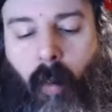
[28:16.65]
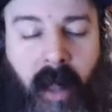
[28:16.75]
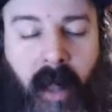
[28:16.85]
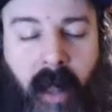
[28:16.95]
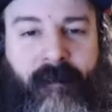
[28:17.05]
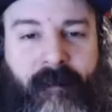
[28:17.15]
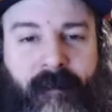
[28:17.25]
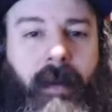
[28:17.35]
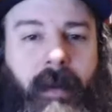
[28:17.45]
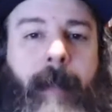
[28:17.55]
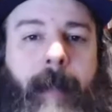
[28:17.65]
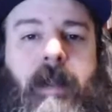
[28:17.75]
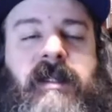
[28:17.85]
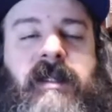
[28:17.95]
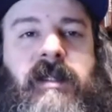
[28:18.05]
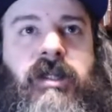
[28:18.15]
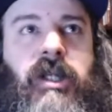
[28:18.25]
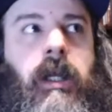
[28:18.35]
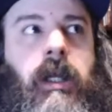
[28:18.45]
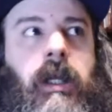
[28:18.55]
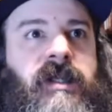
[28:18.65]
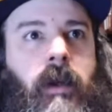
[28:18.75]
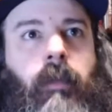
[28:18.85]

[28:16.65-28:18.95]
What I've found happens is GMs